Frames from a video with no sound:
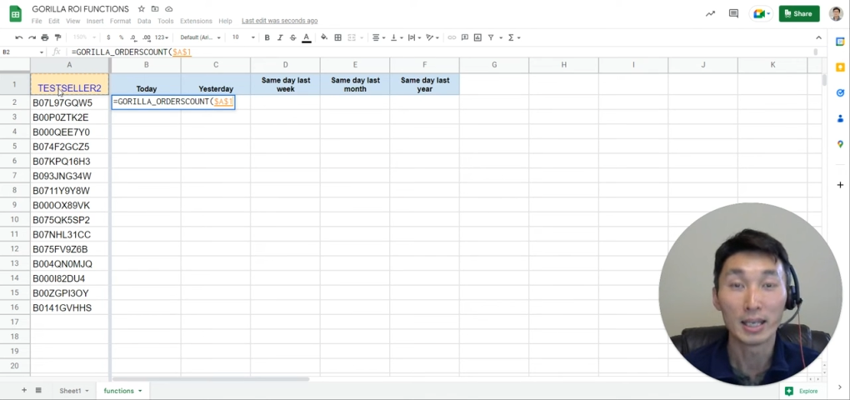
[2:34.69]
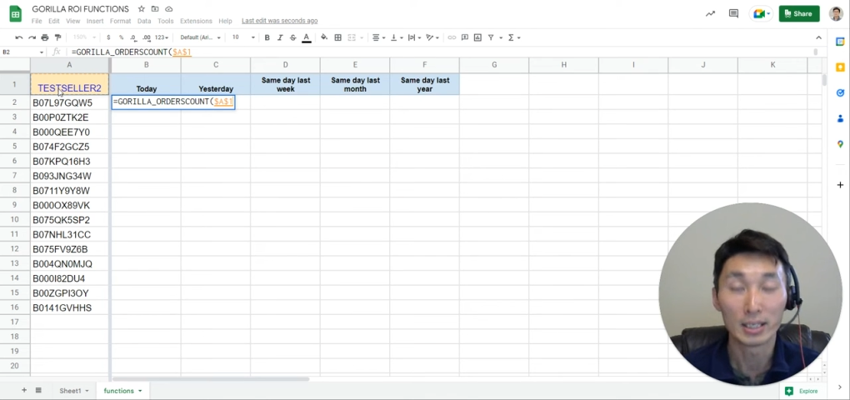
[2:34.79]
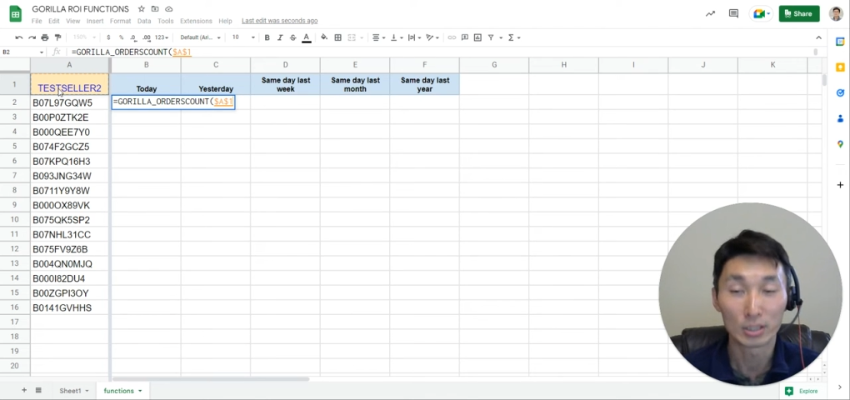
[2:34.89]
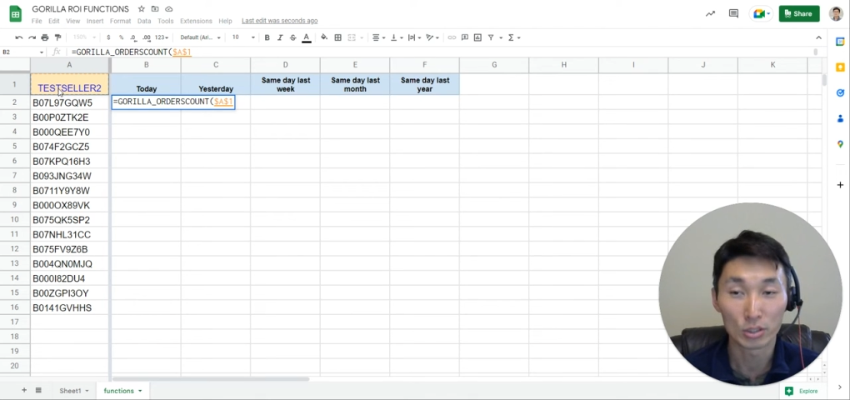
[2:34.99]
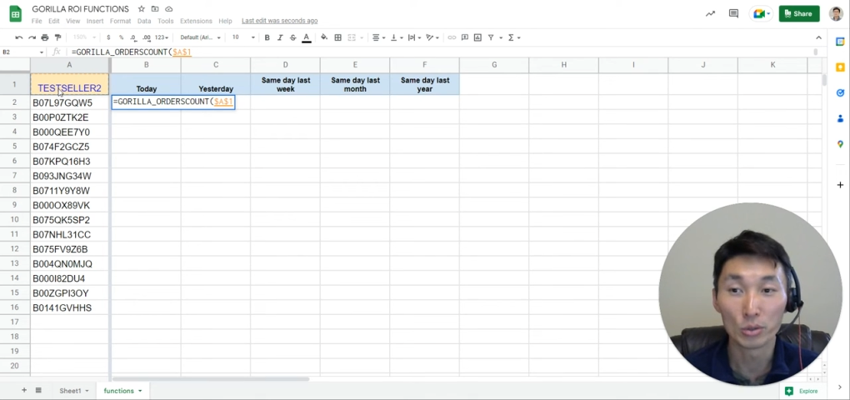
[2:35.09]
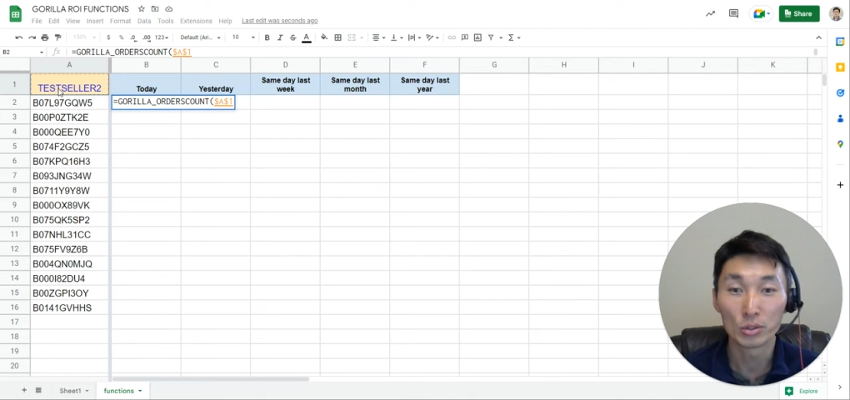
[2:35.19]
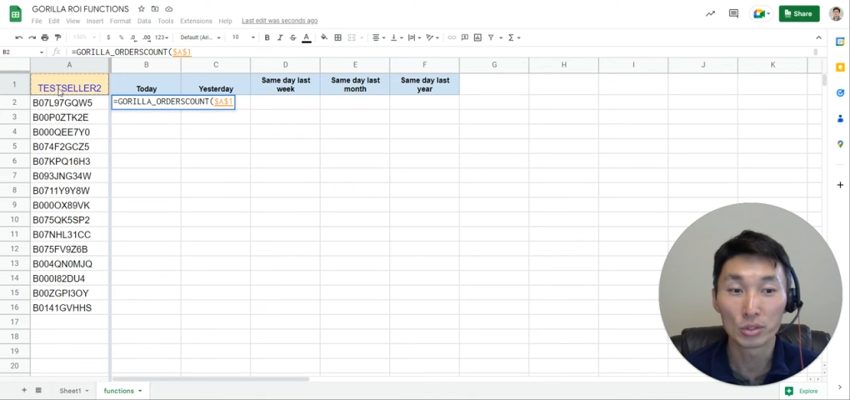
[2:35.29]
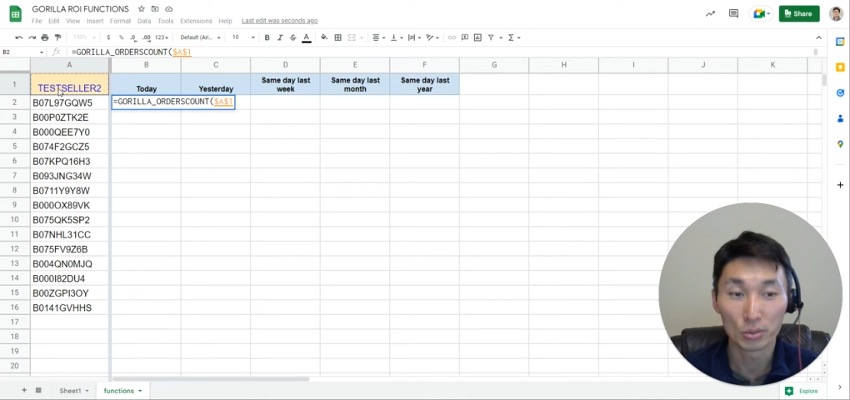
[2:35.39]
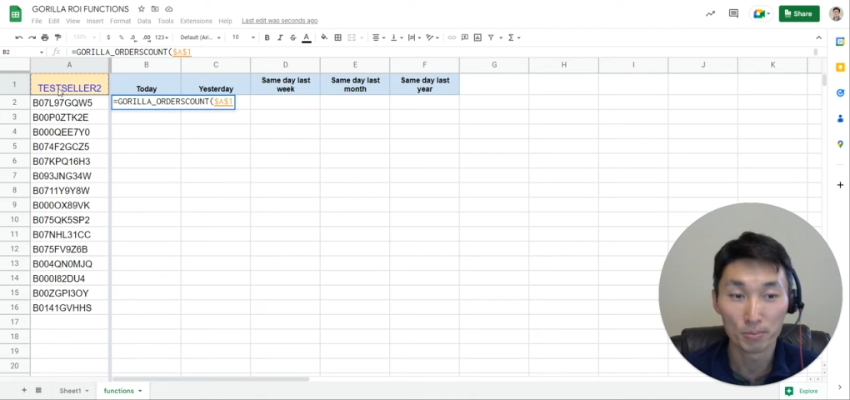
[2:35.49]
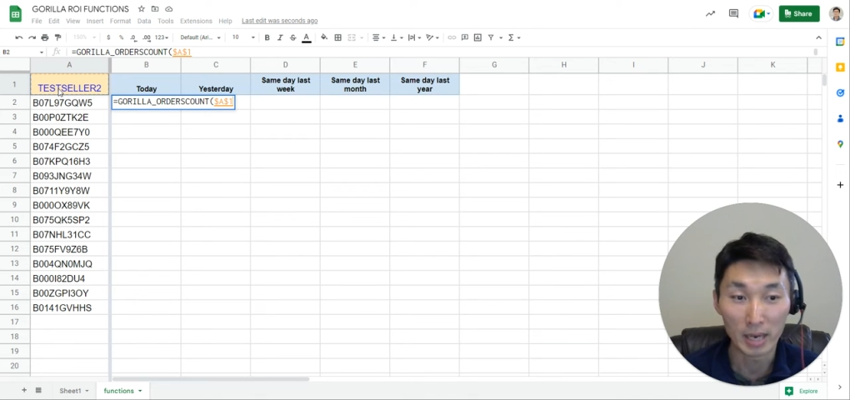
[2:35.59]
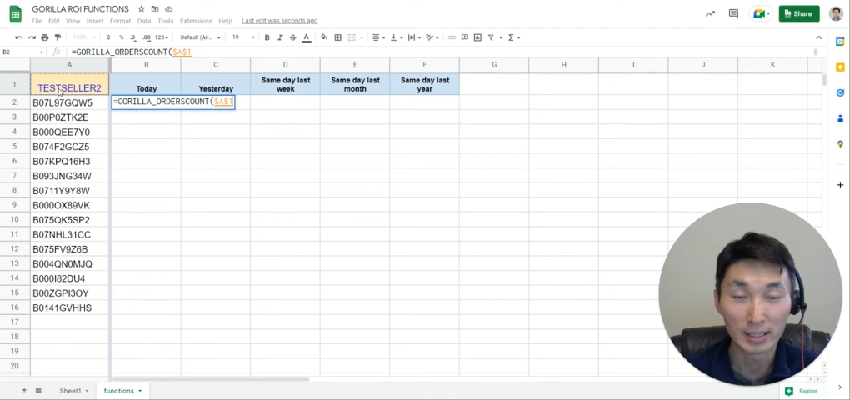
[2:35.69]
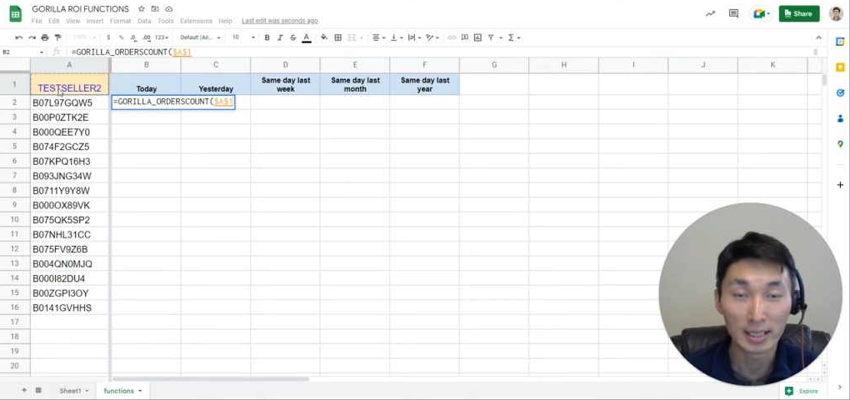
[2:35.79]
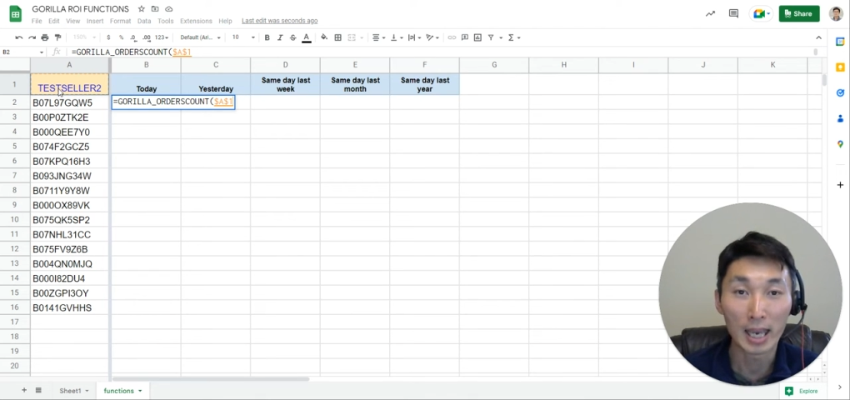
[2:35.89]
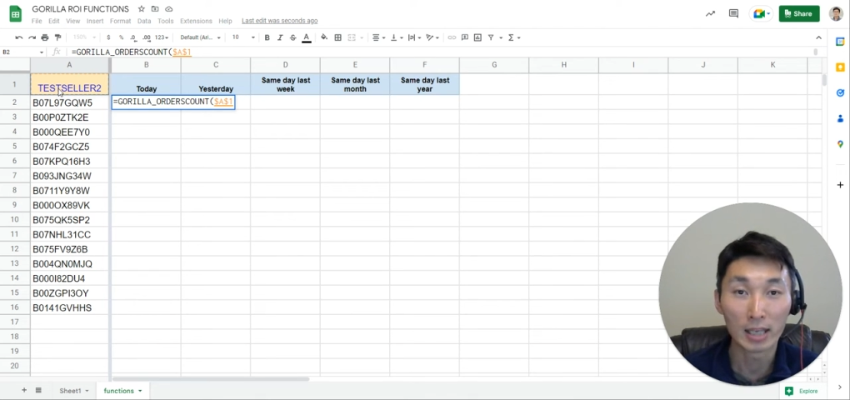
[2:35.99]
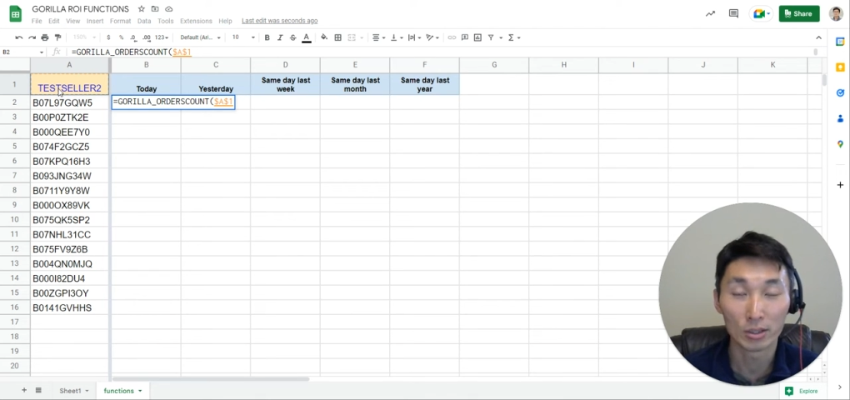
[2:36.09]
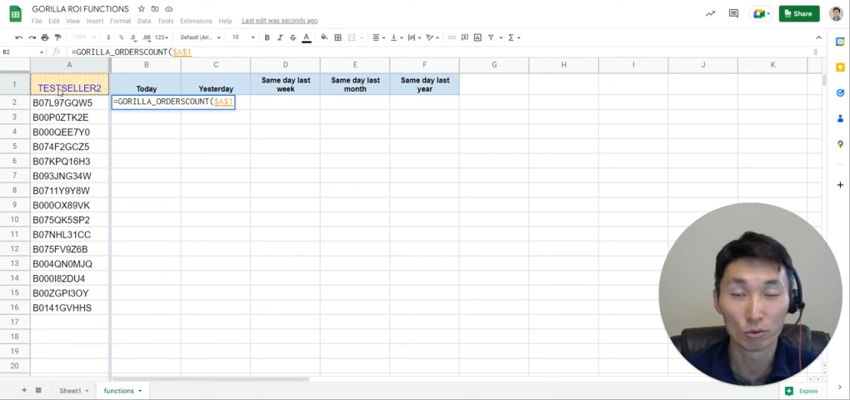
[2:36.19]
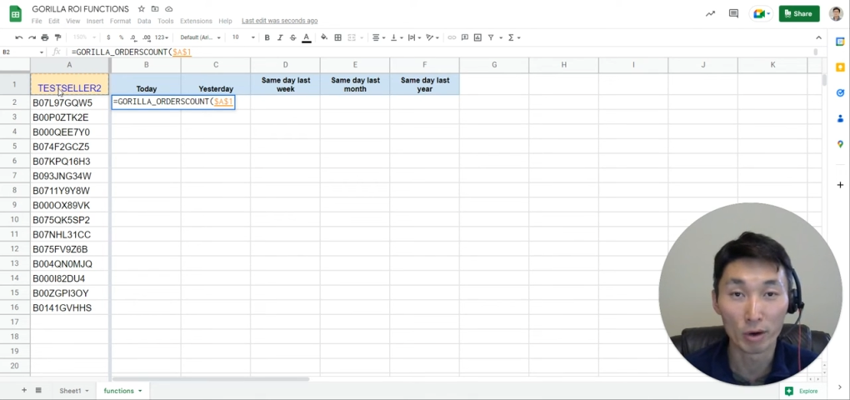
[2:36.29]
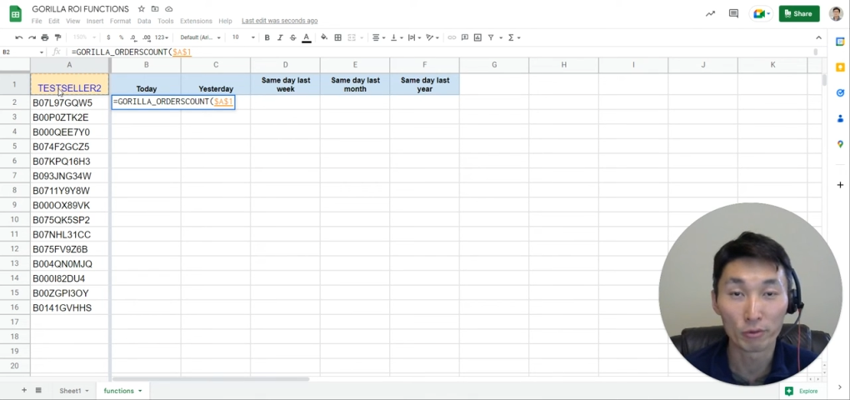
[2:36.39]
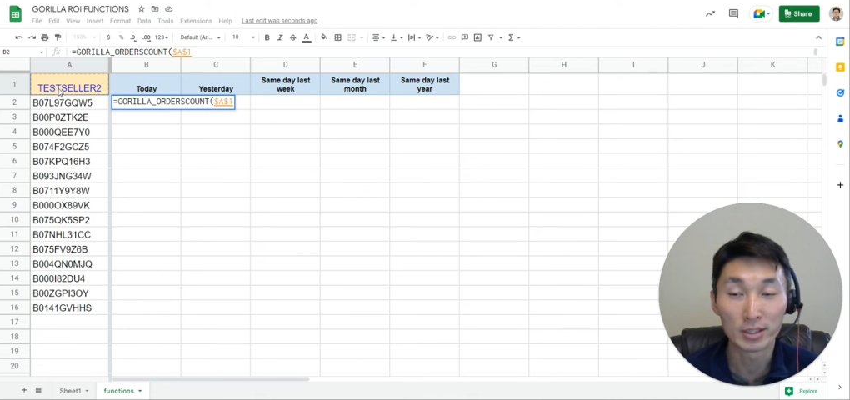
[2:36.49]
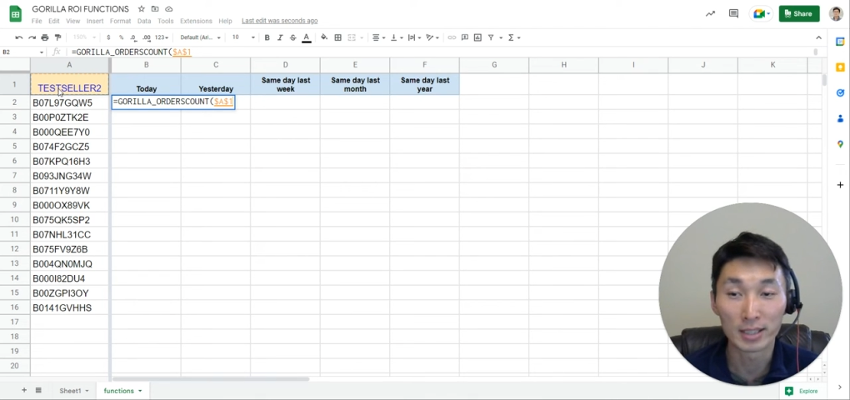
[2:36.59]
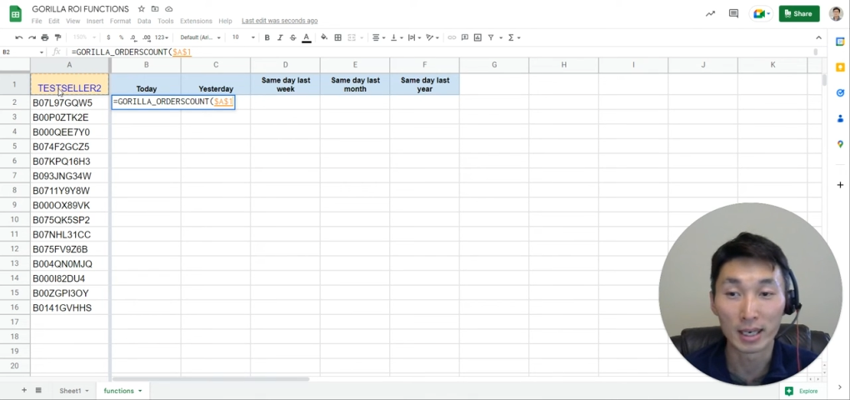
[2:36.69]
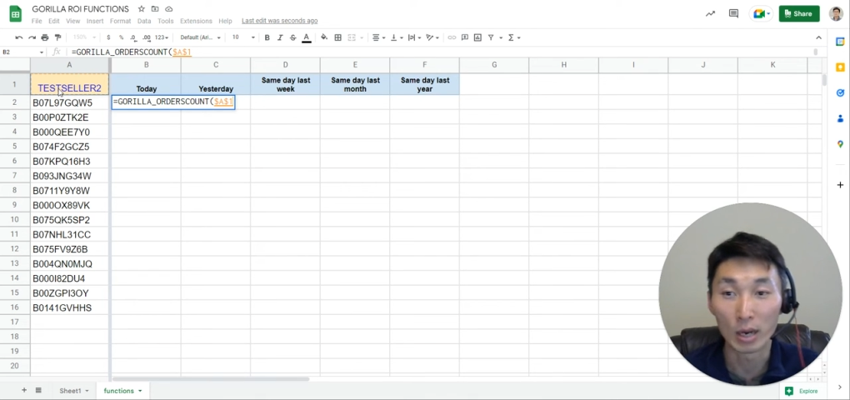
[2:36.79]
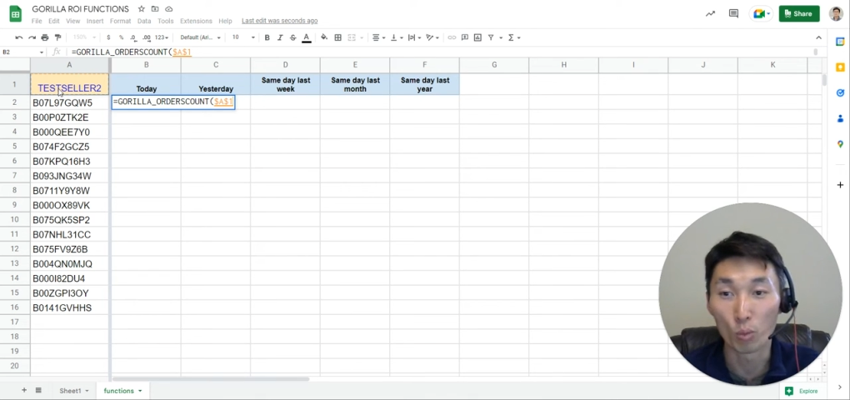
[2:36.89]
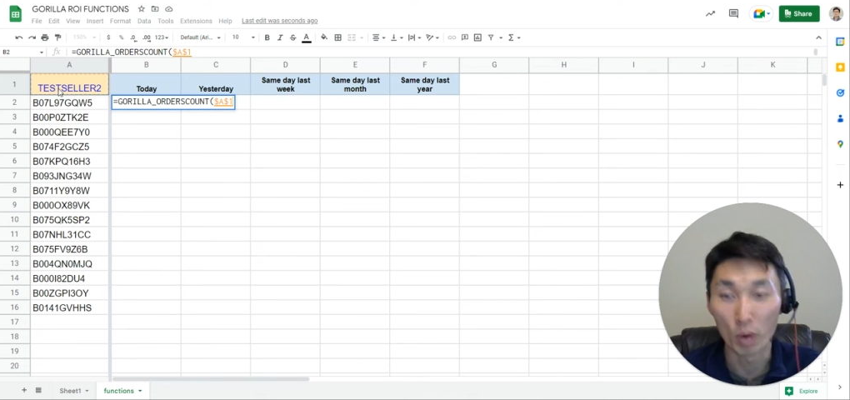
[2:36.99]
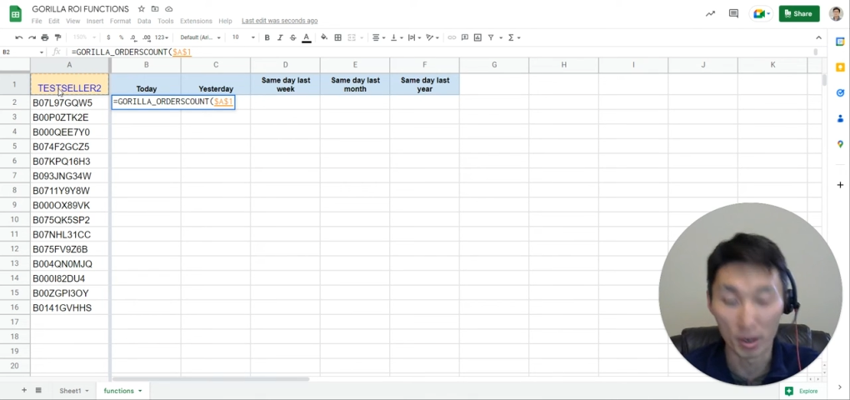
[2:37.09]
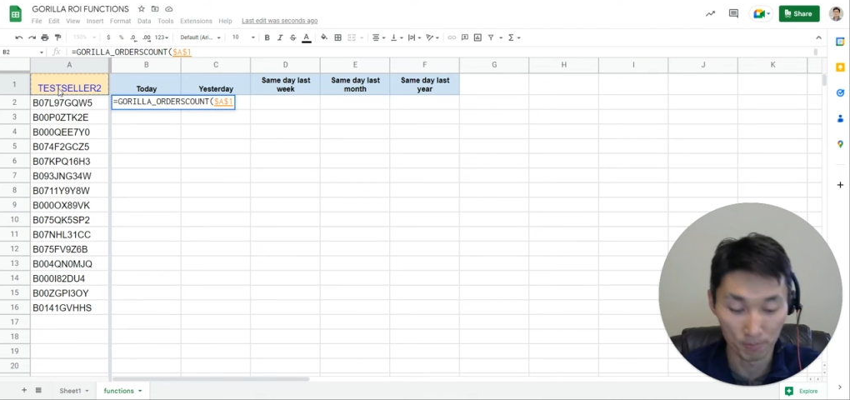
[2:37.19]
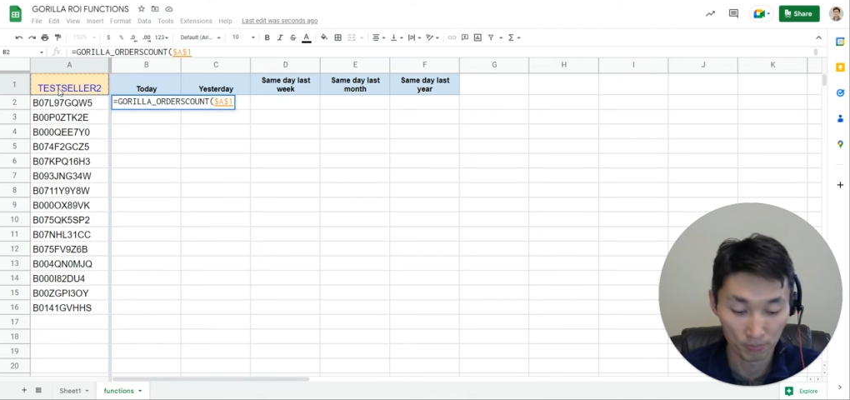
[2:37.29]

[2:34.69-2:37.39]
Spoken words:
it's going to maintain the reference at A1.